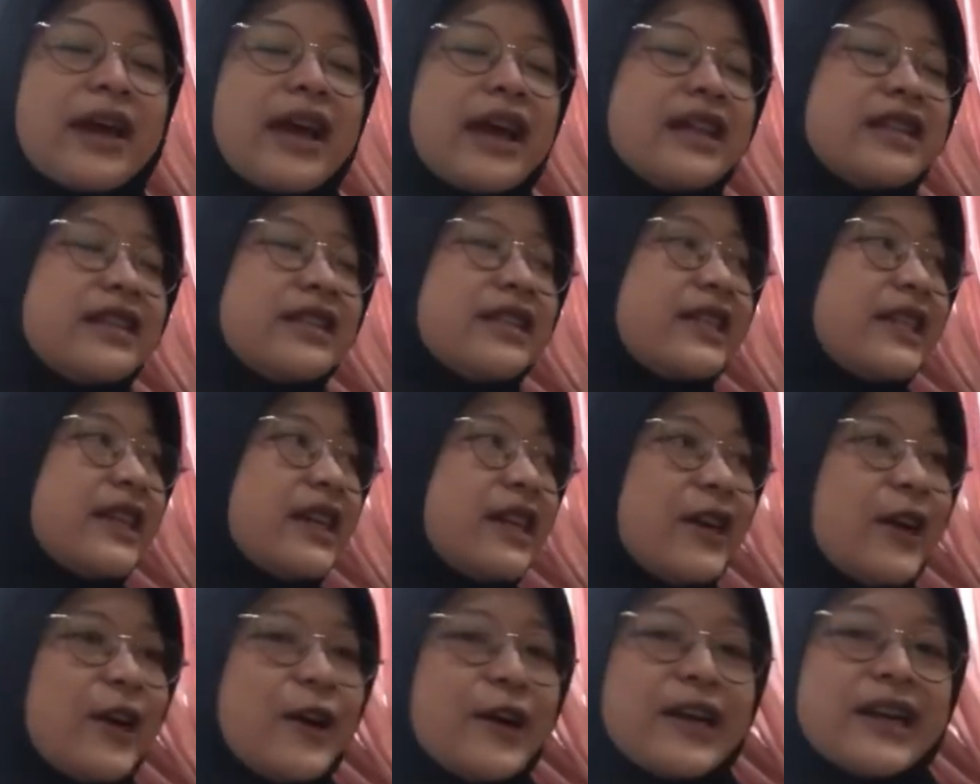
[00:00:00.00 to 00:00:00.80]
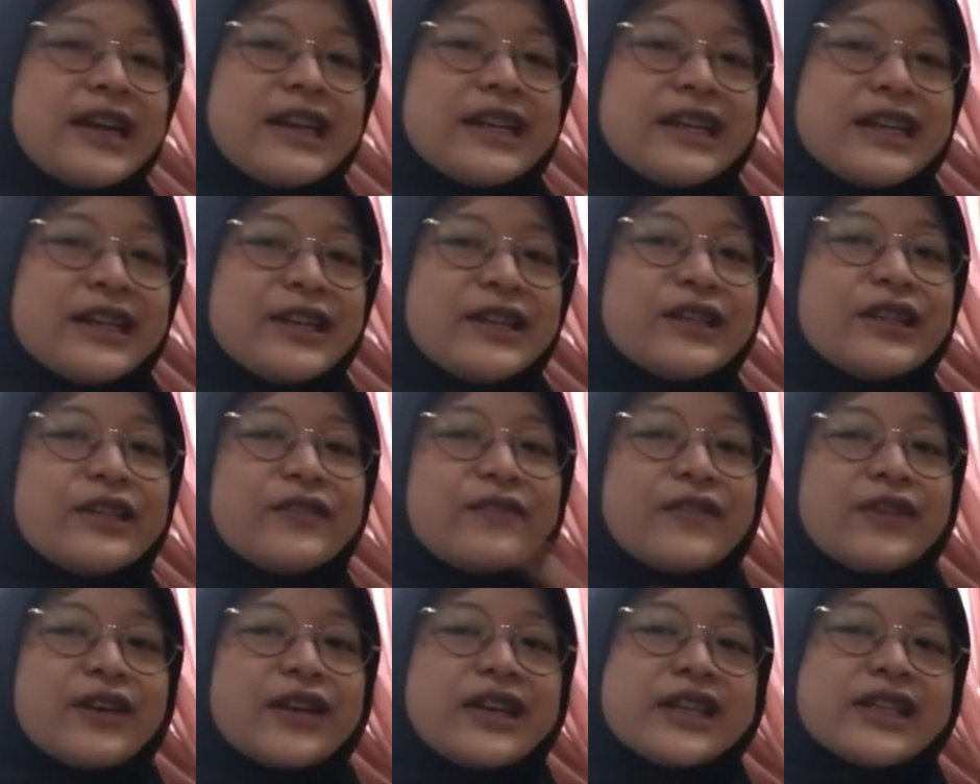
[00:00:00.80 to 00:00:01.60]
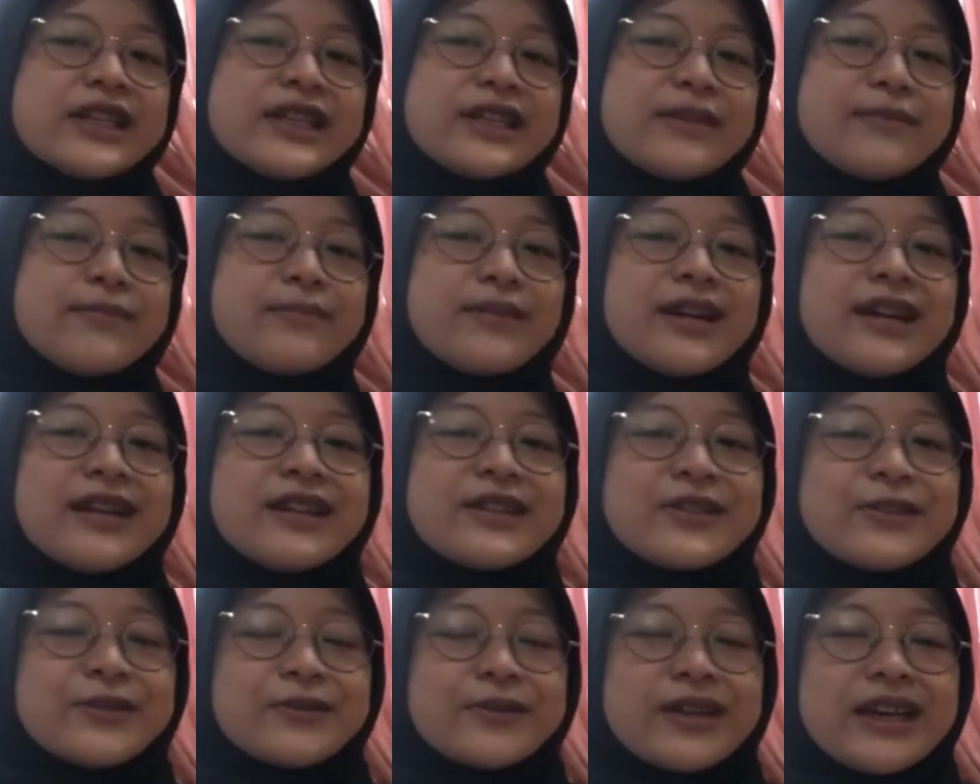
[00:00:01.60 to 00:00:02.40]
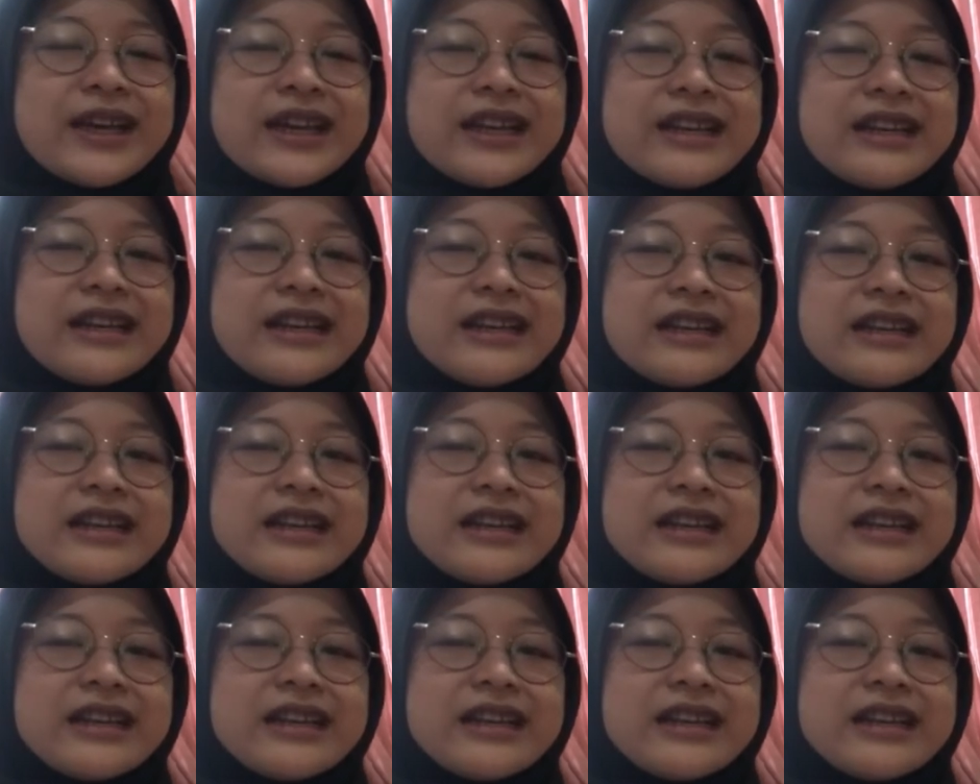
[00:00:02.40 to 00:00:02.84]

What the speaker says: and turn on the notification bell to get